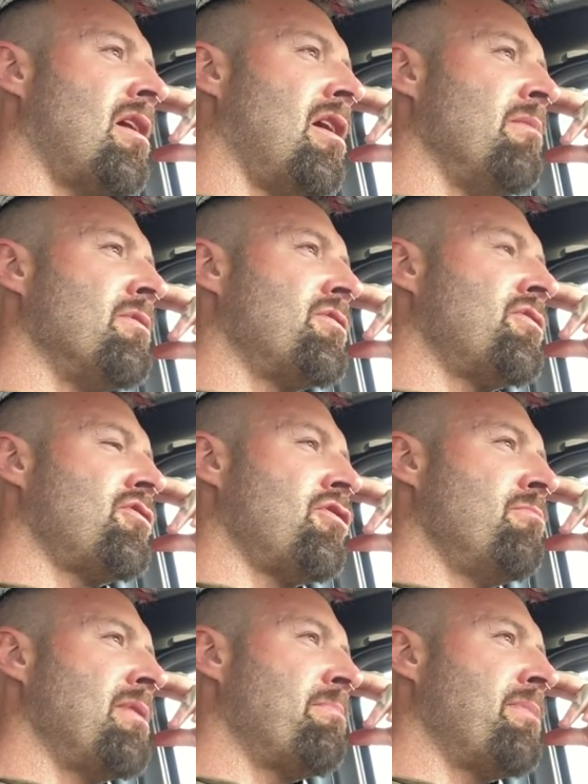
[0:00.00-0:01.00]
I'm
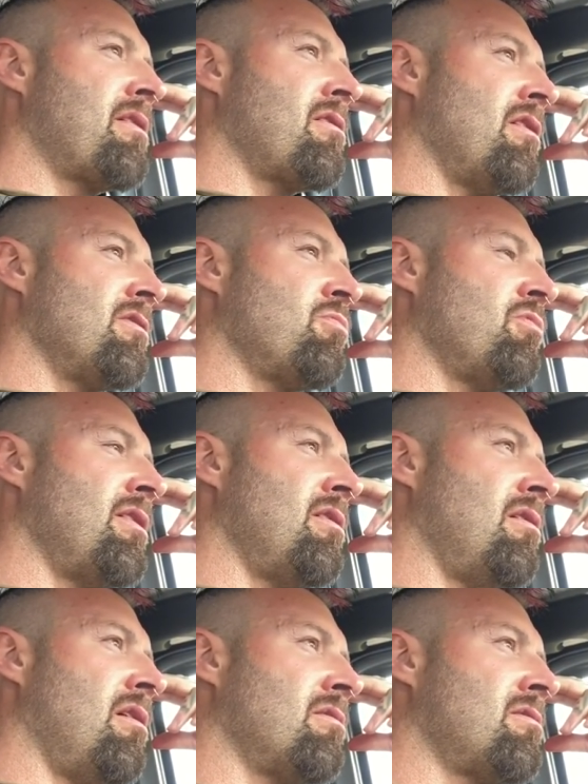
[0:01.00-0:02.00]
assuming because we're
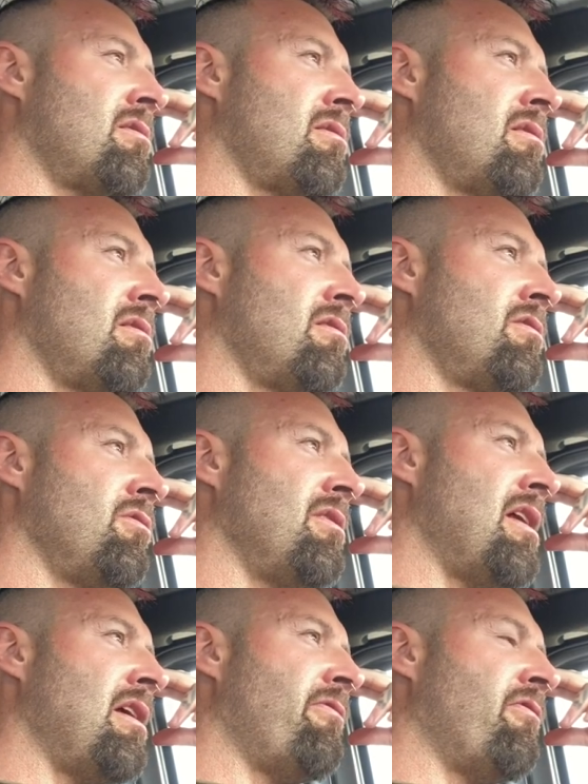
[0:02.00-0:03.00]
not doing
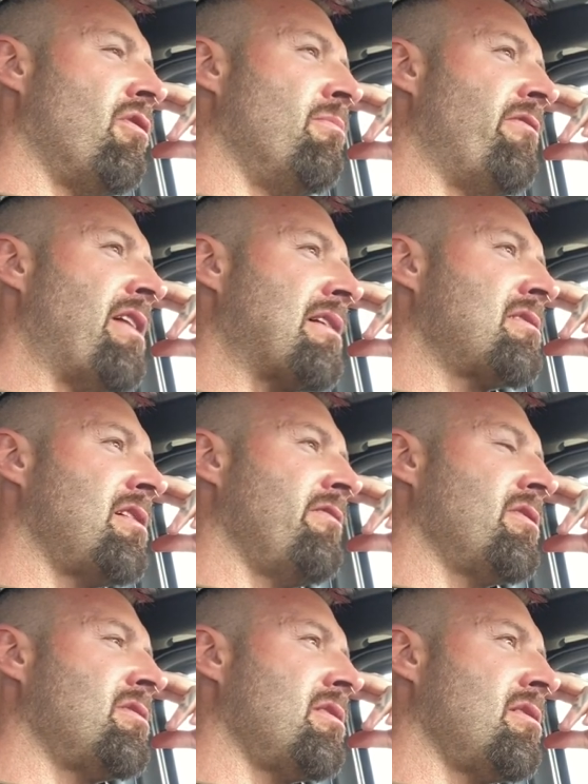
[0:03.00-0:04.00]
any form of
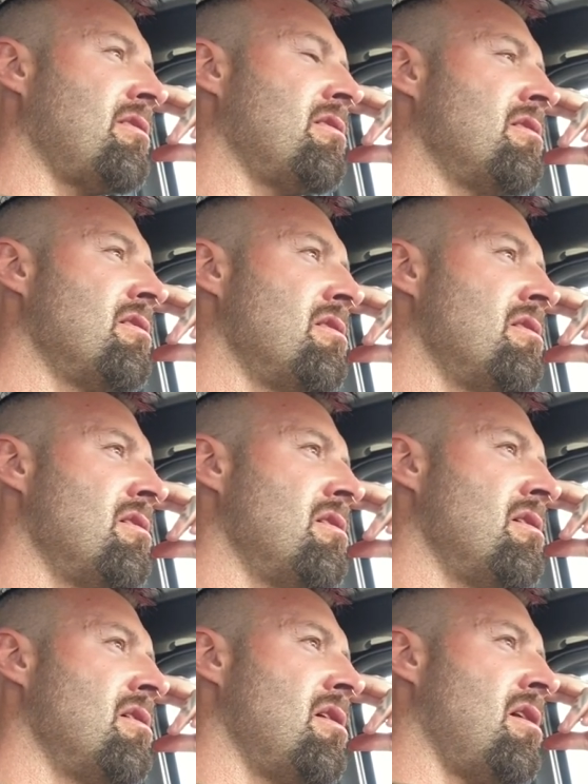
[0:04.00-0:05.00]
activity,
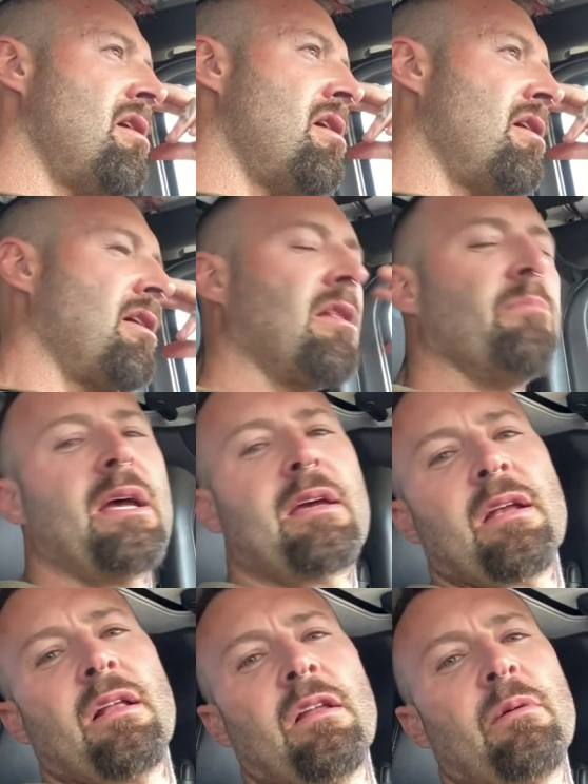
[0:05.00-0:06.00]
uh, it'll
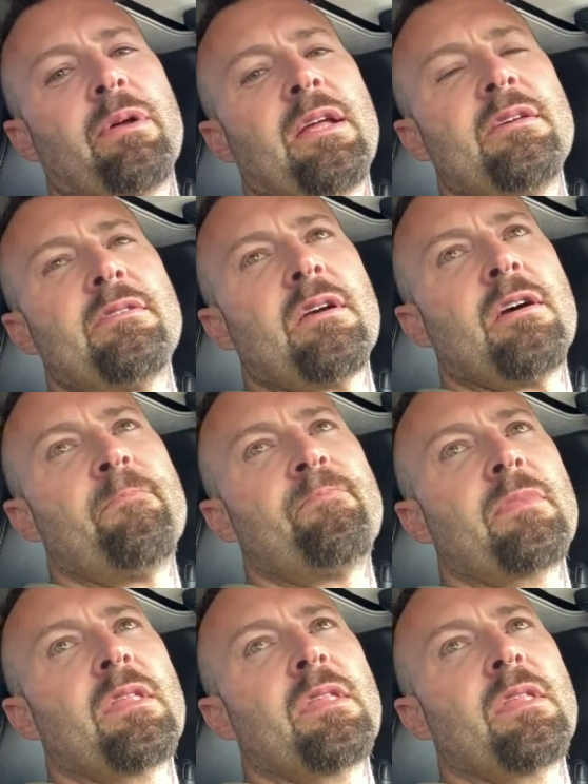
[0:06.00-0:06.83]
make it a little bit easier.